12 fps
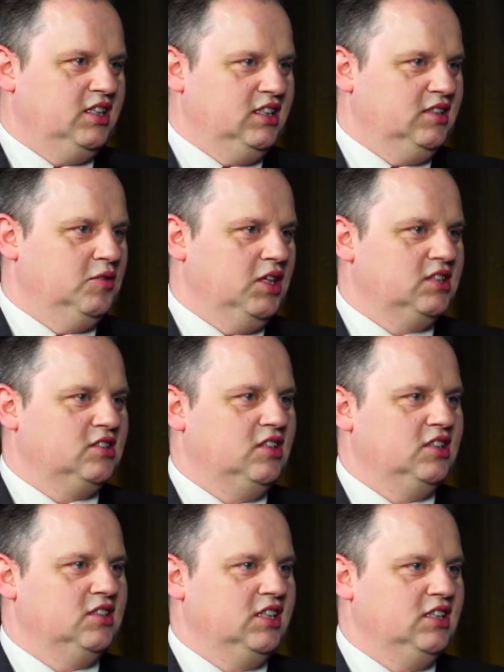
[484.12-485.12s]
in the
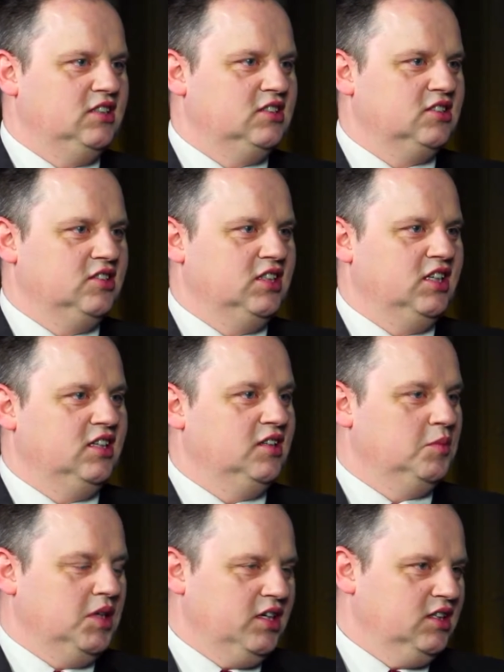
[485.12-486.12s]
restaurant industry and in
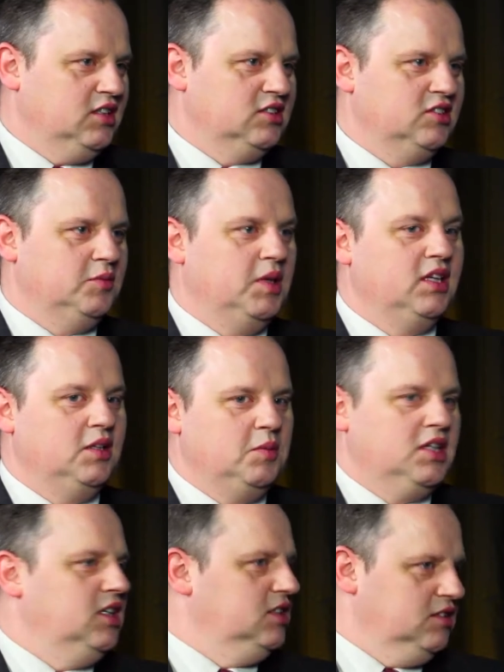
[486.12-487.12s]
the bar industry, mainly
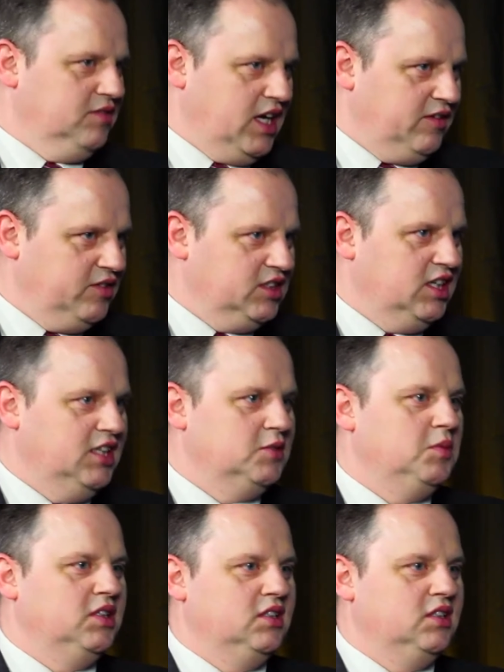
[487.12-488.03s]
because of advertisement.